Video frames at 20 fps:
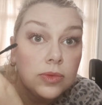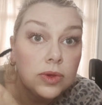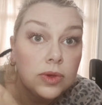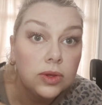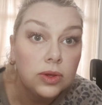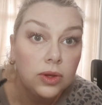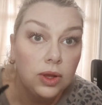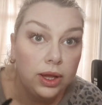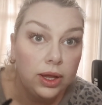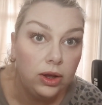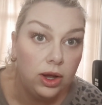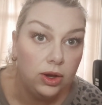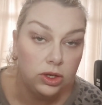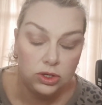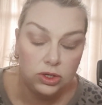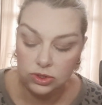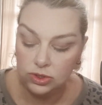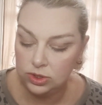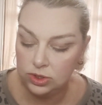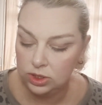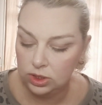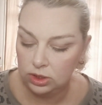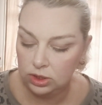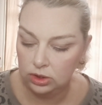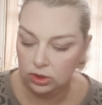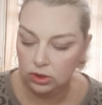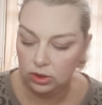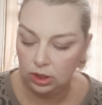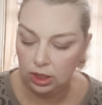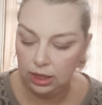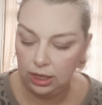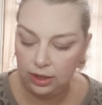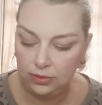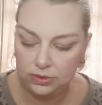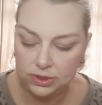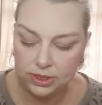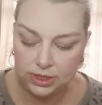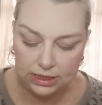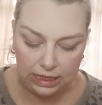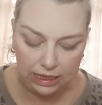Like I used to
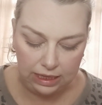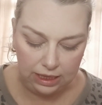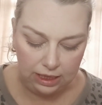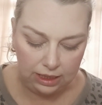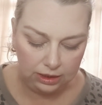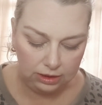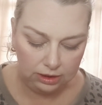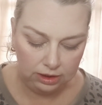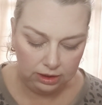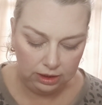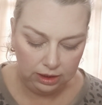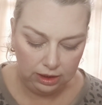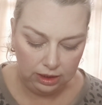love skiing,